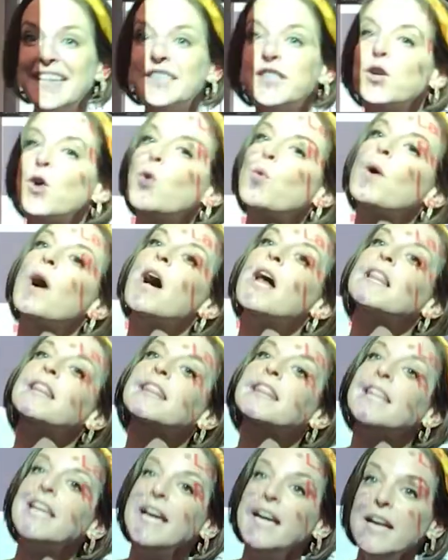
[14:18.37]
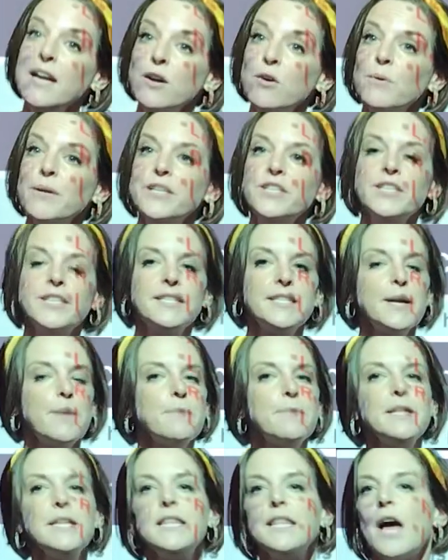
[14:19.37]
So language is
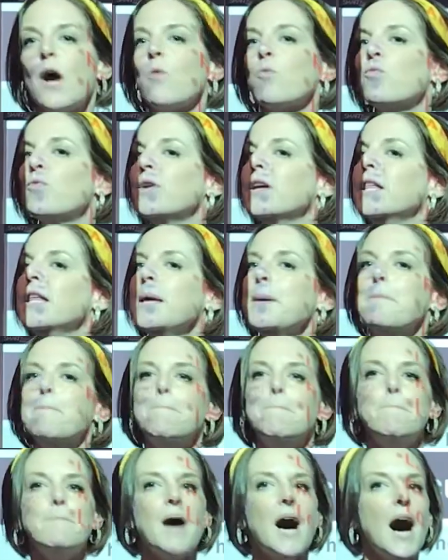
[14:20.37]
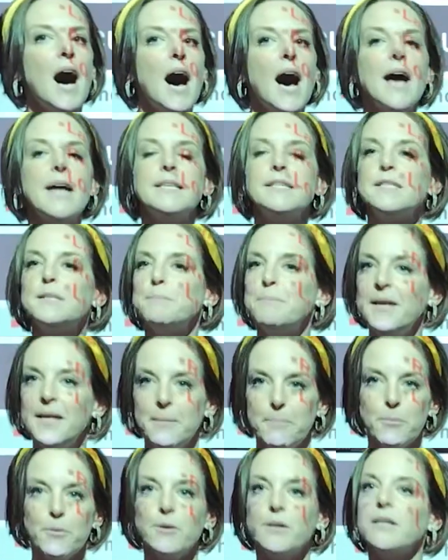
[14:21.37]
something that really bonds
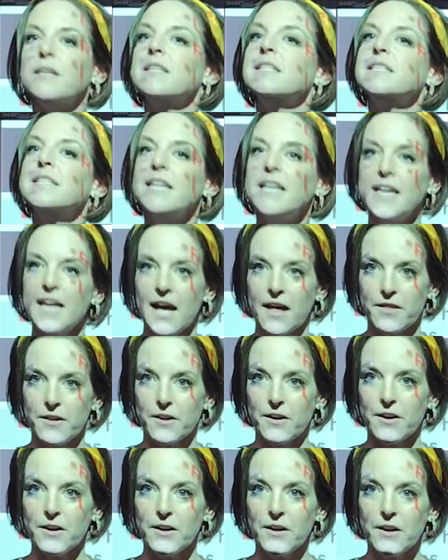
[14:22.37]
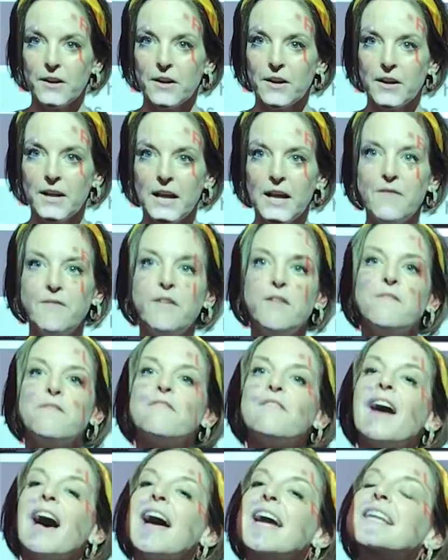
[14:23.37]
people together. If you
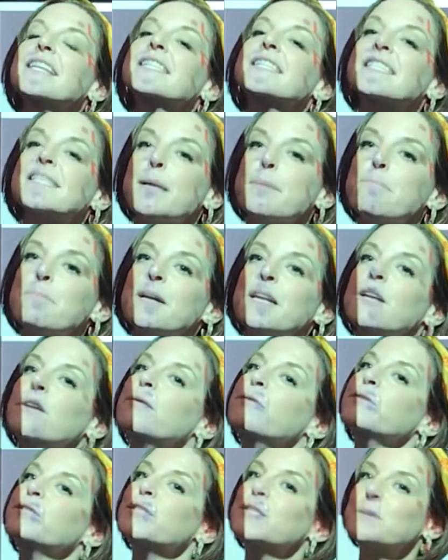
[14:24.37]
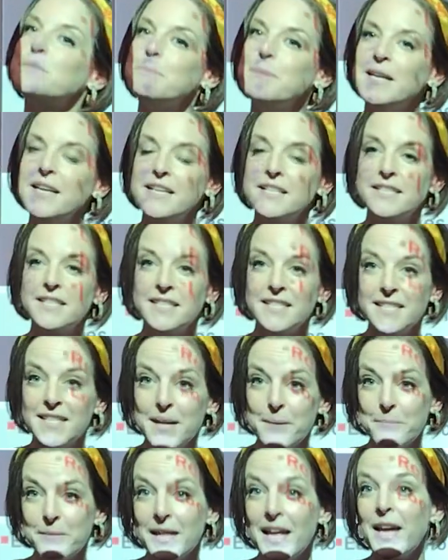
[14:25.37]
find somebody who speaks the
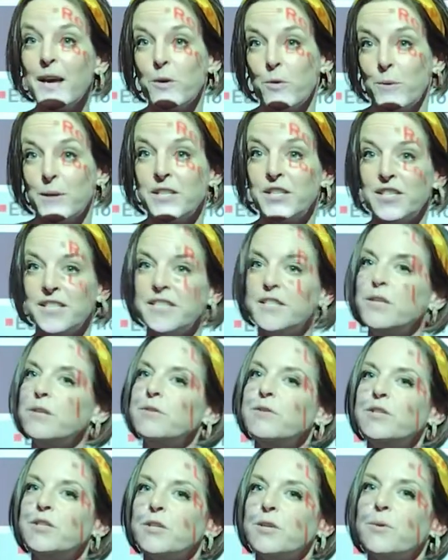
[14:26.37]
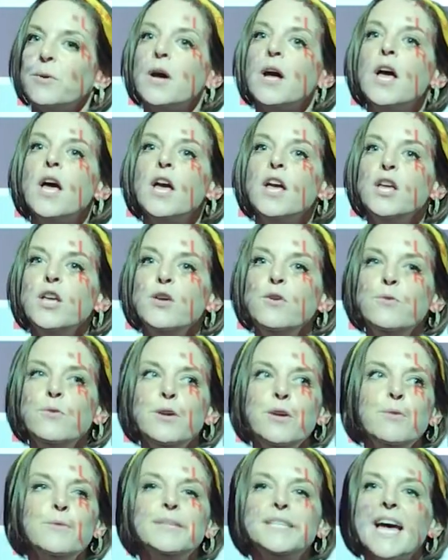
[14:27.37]
same language as you do,
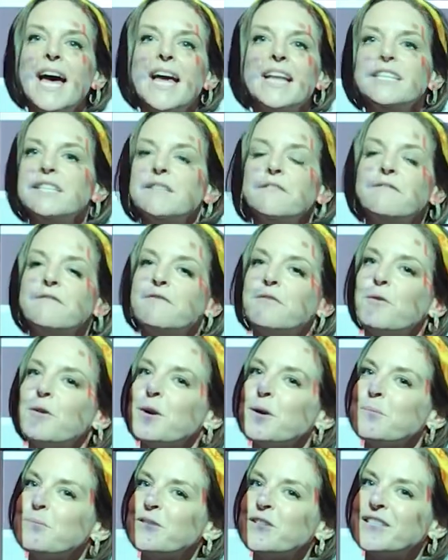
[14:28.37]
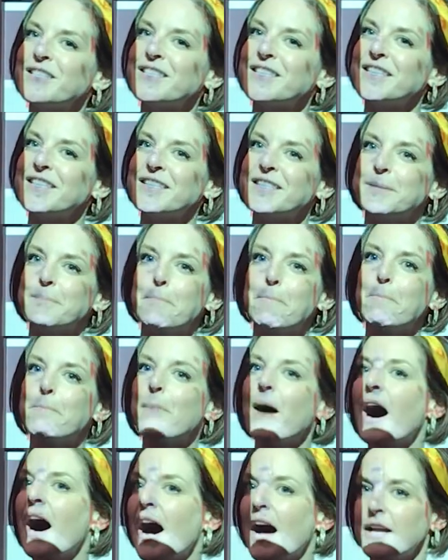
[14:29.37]
you tend to form just this
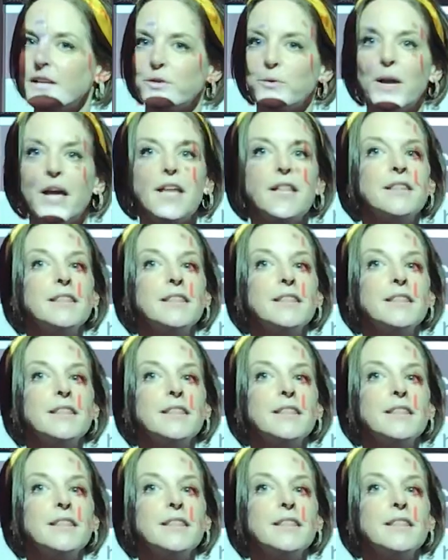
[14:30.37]
bond, okay?